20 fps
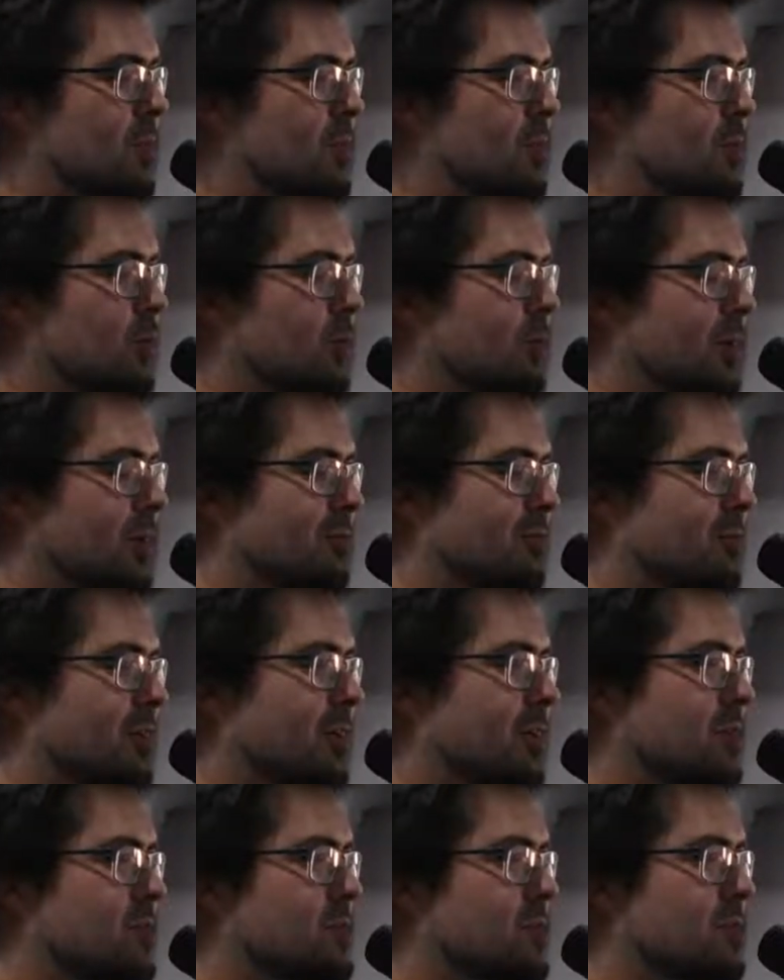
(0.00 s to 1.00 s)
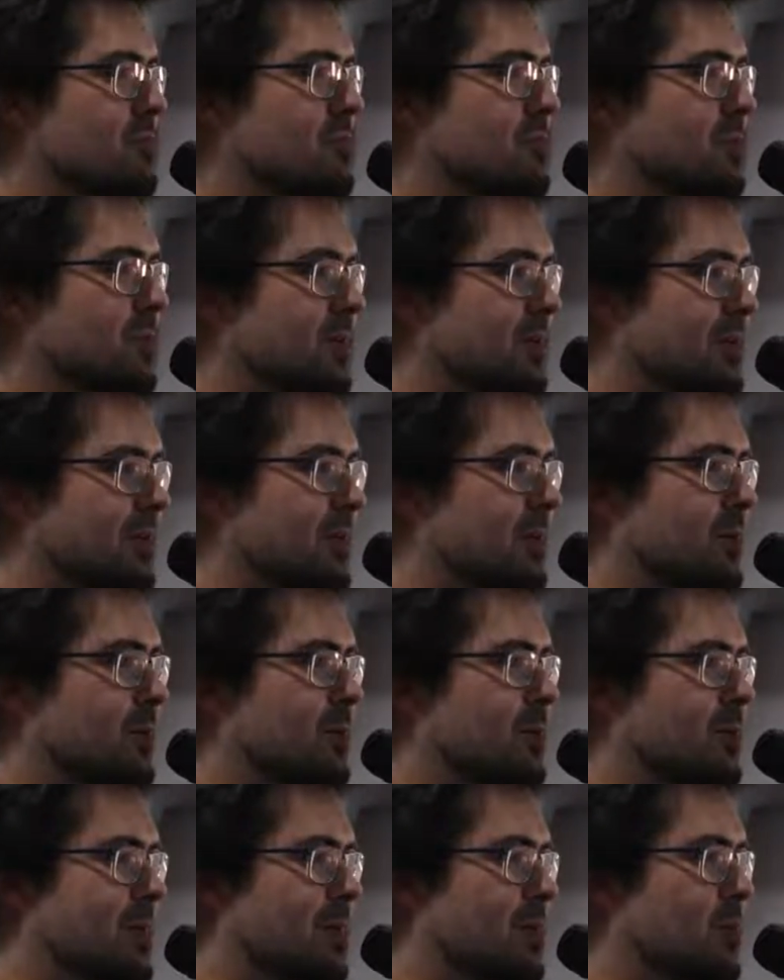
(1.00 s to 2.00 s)
you will be invited round for dinner
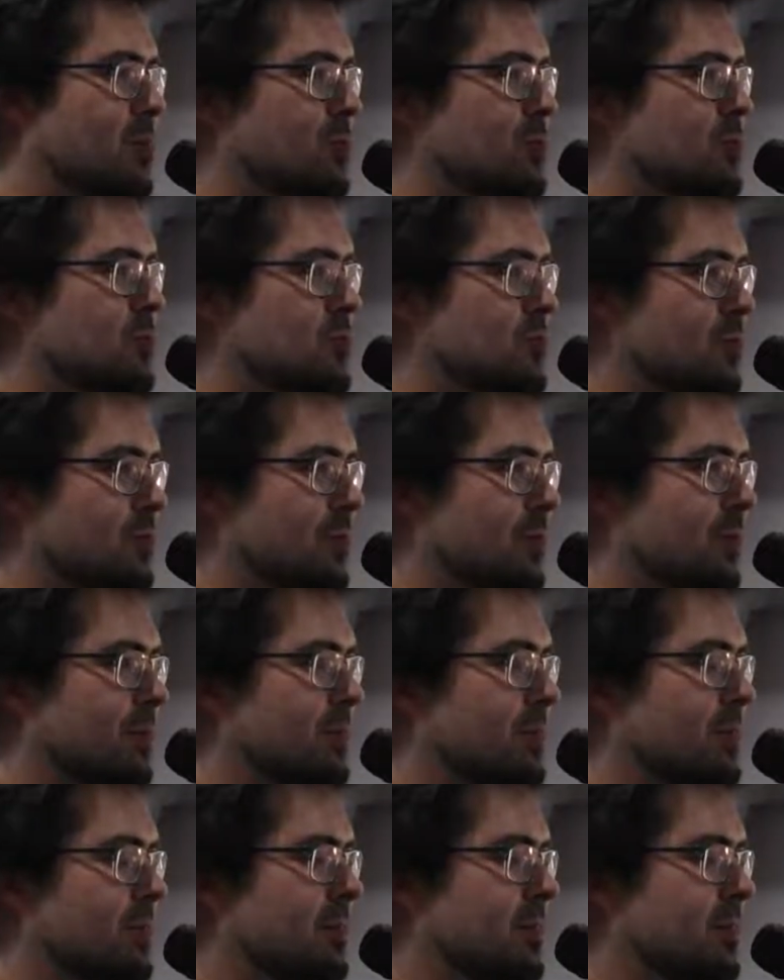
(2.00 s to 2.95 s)
when my home is rebuilt.